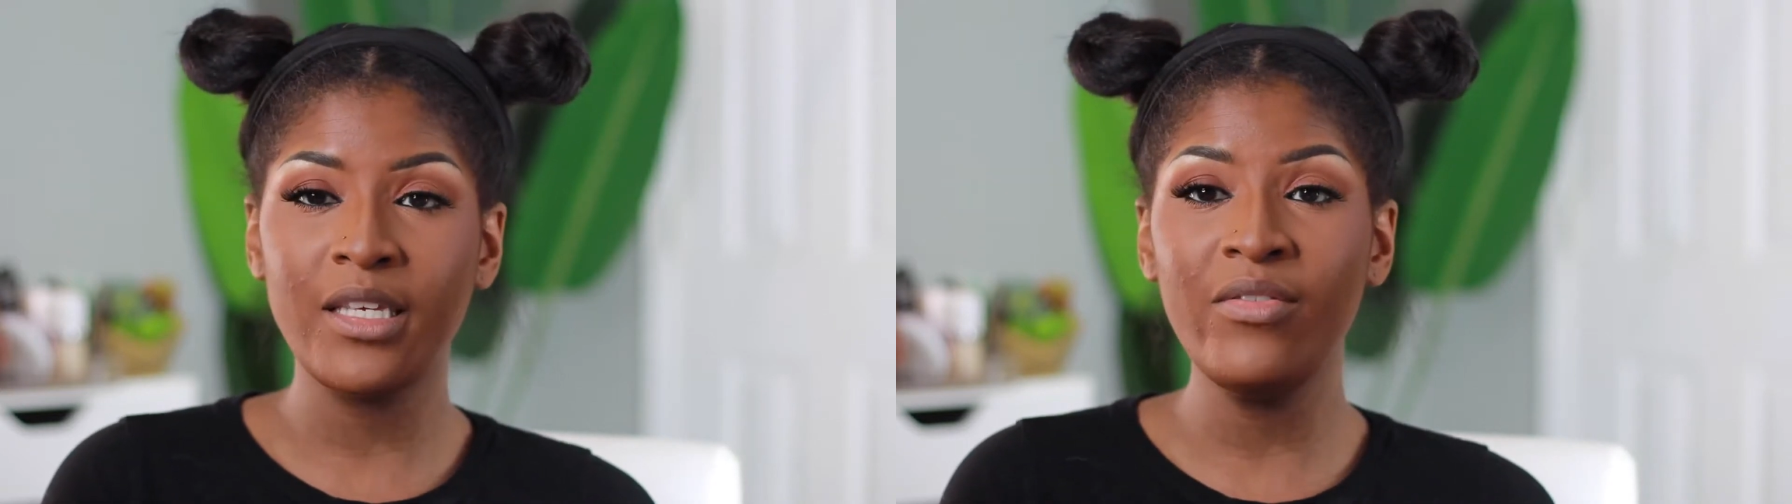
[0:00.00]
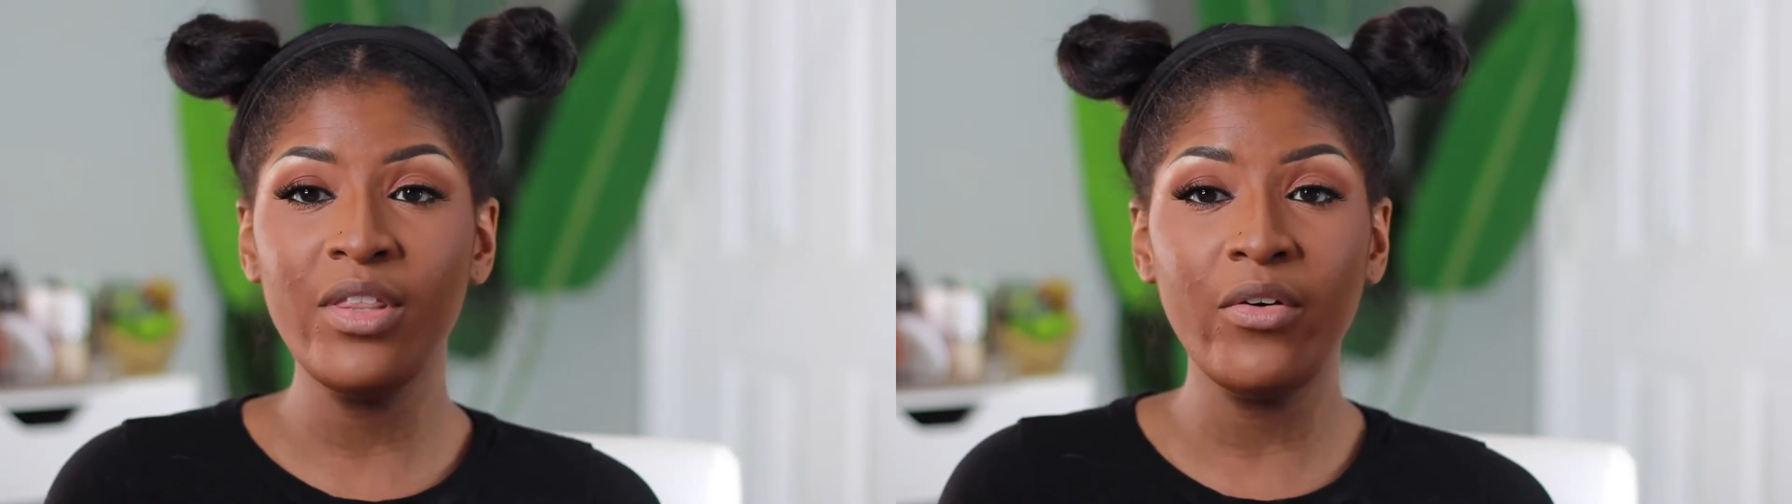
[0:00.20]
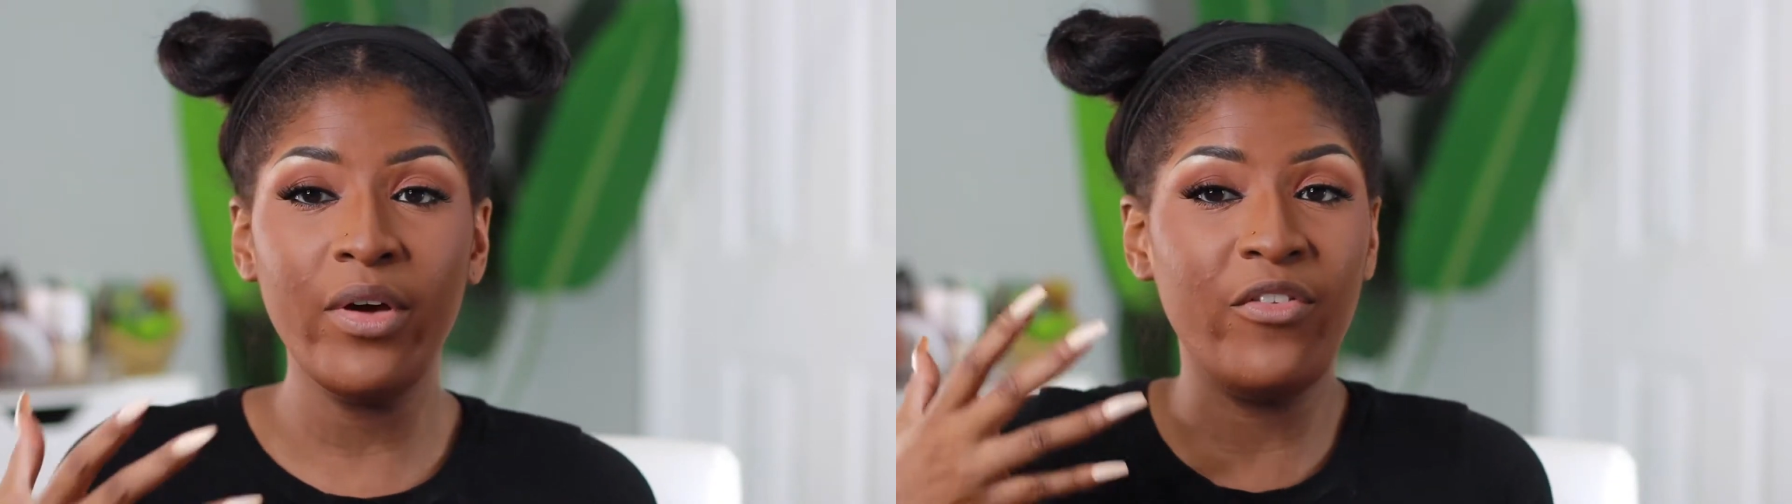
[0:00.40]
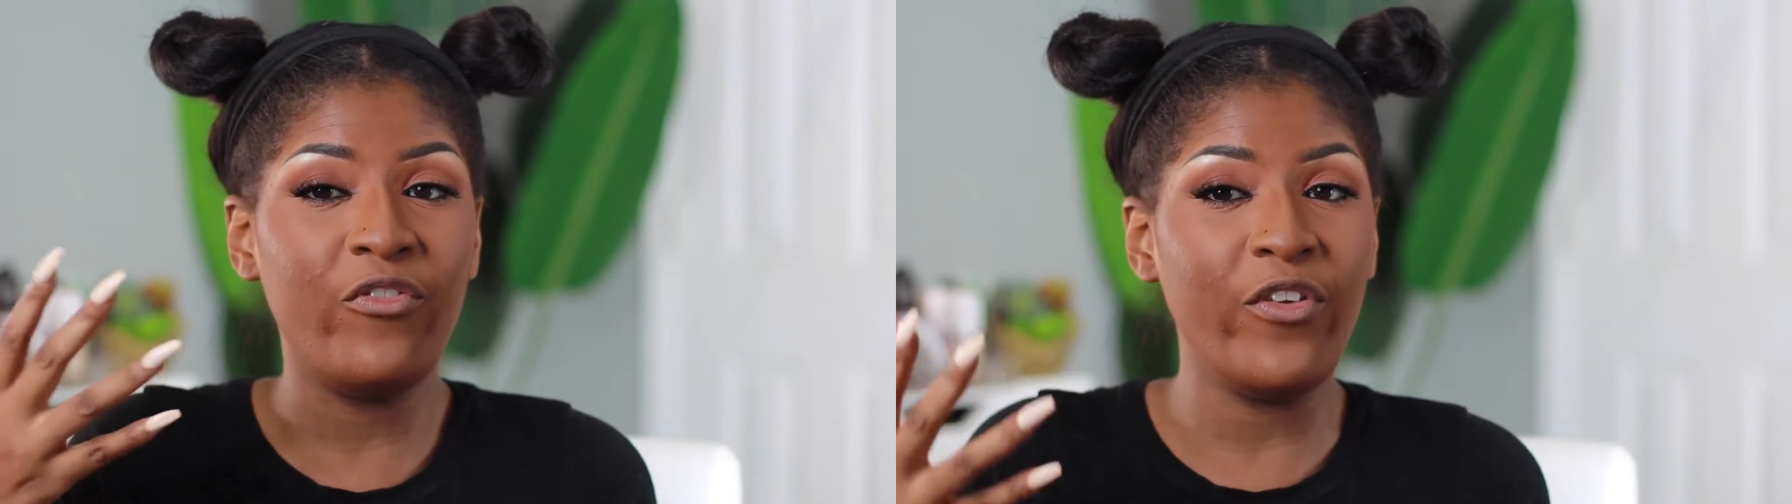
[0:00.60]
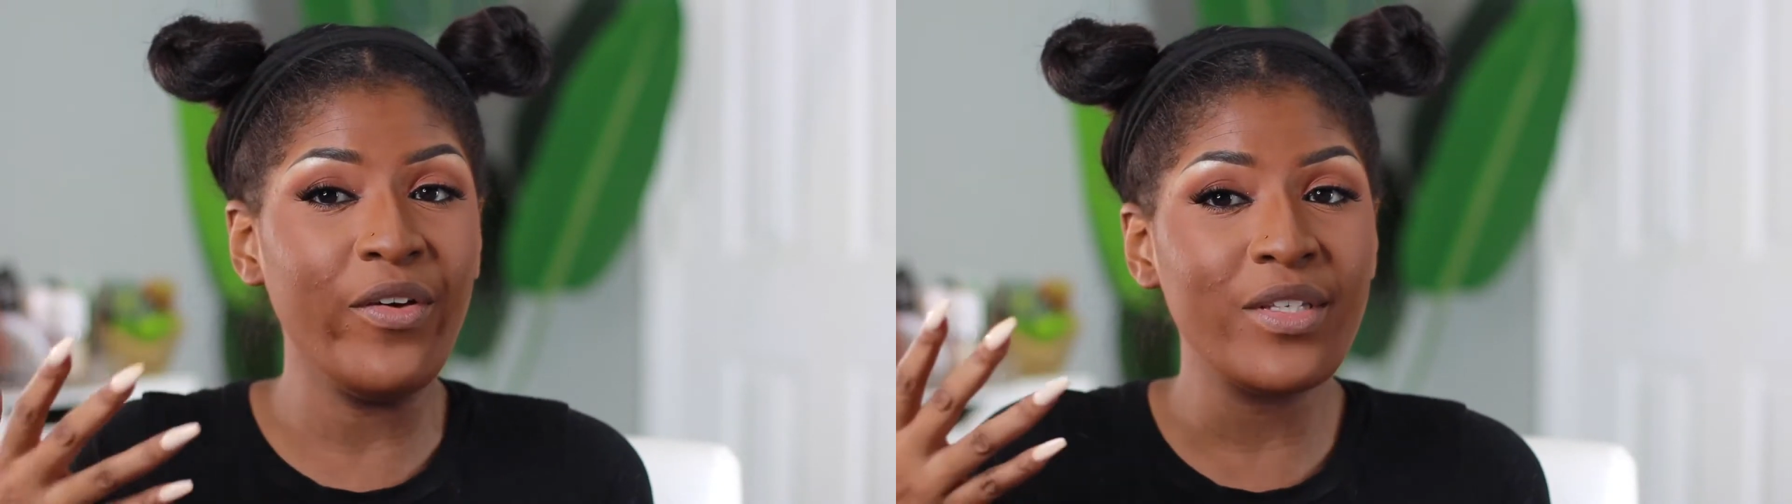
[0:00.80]
even though it
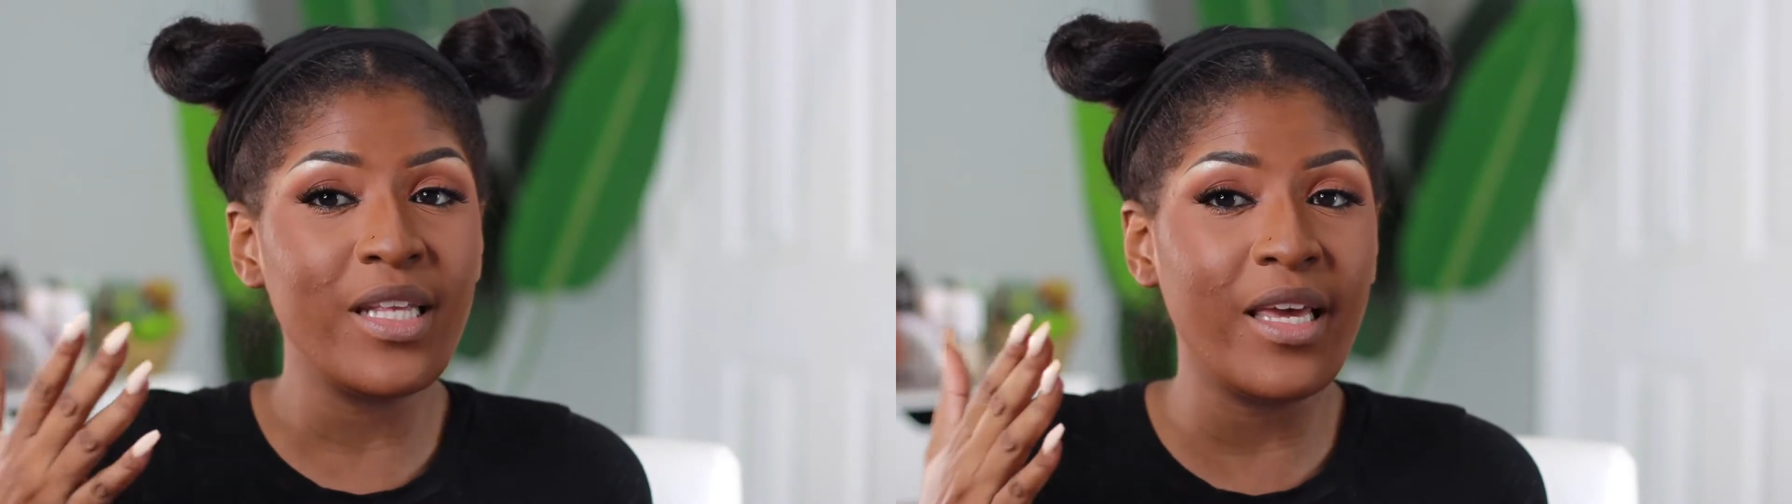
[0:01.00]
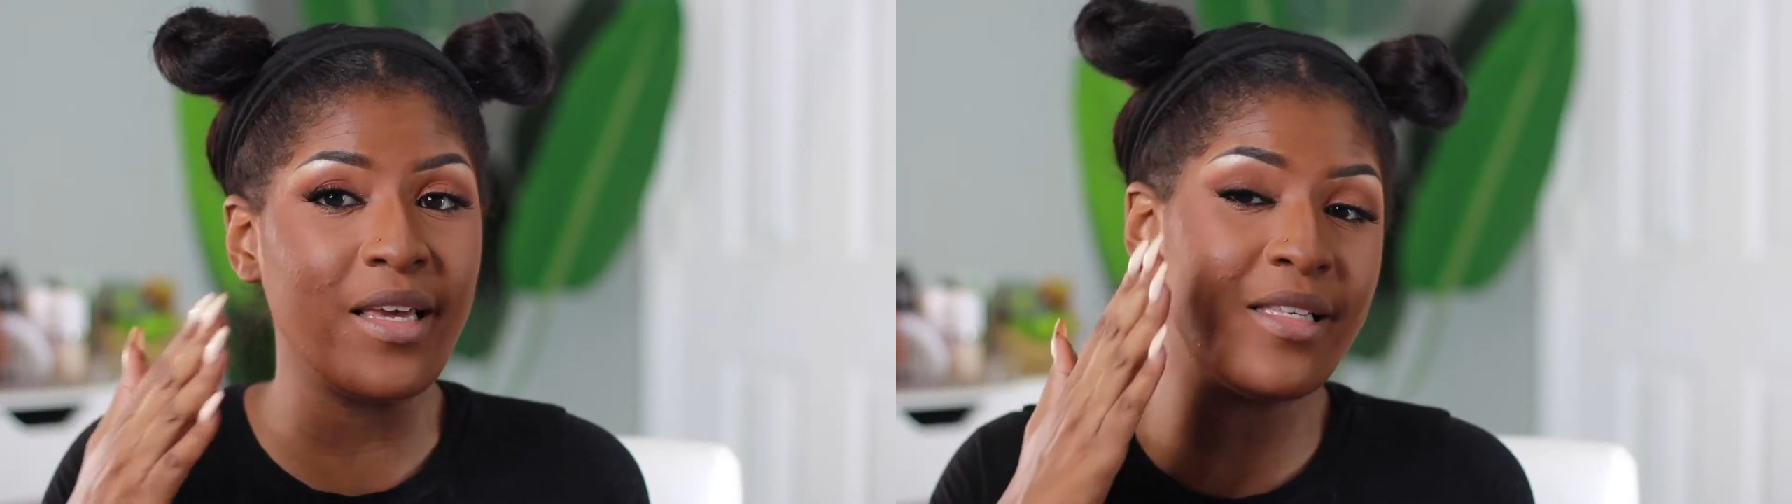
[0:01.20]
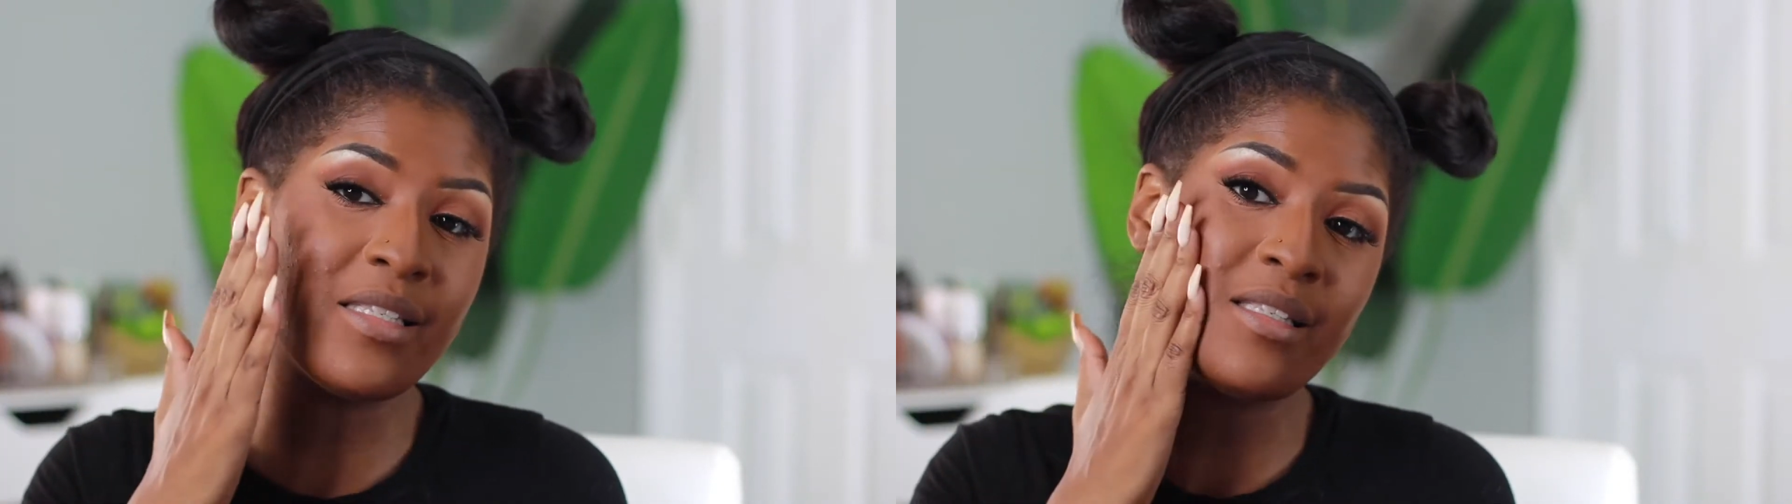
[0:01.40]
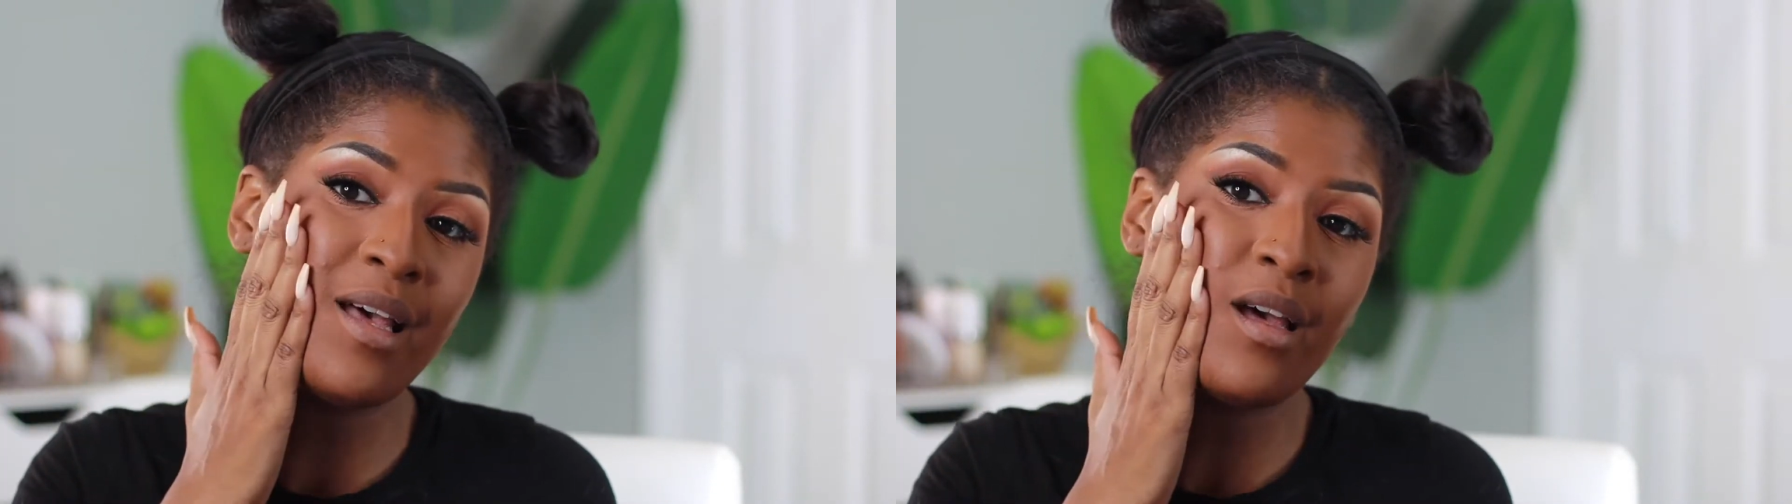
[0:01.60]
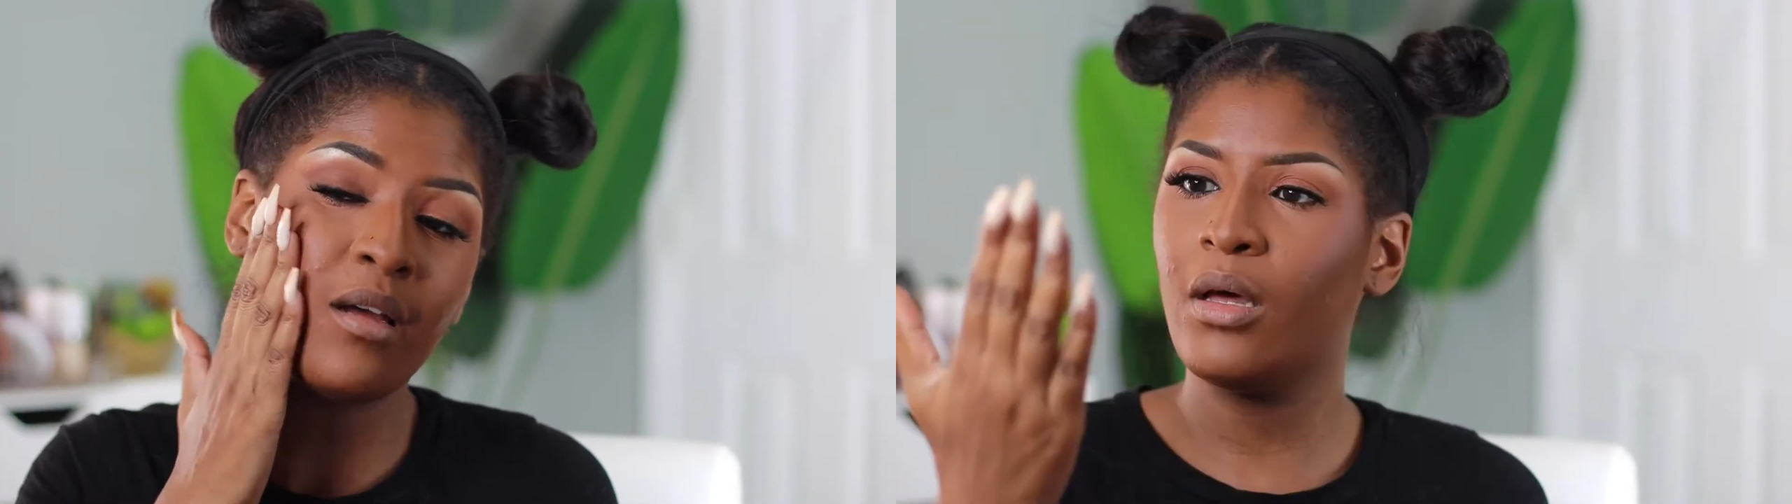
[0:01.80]
feels like it's
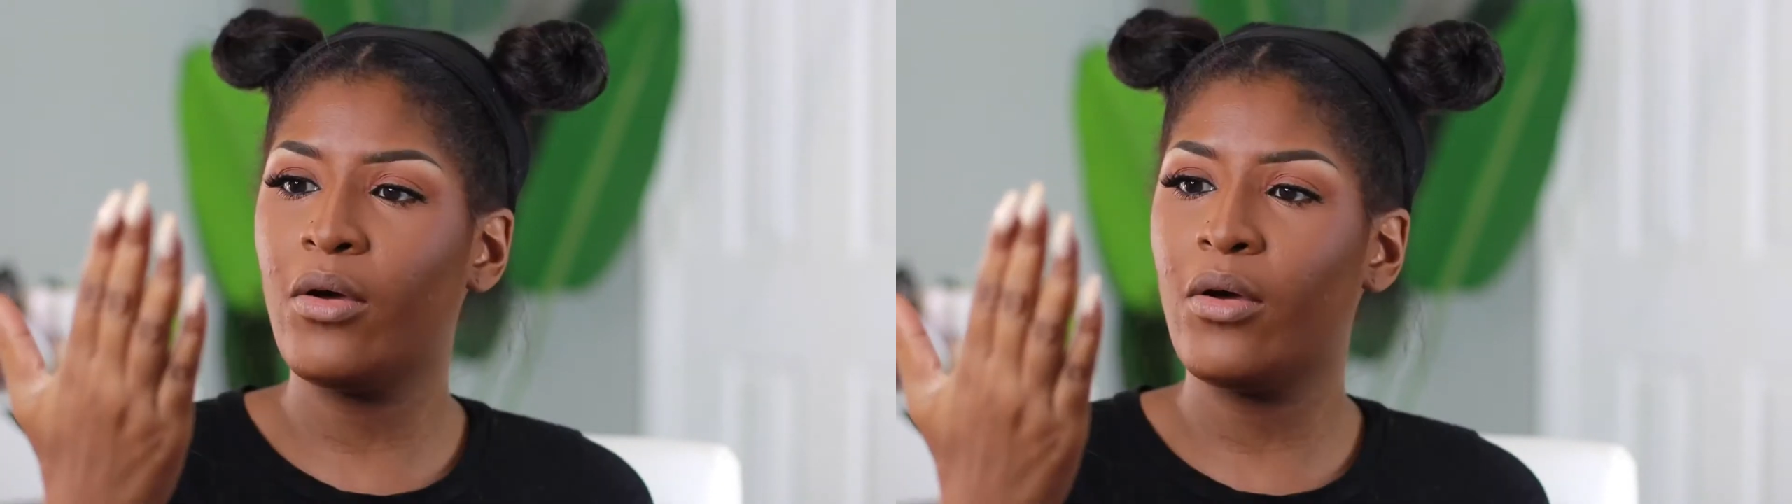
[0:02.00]
set.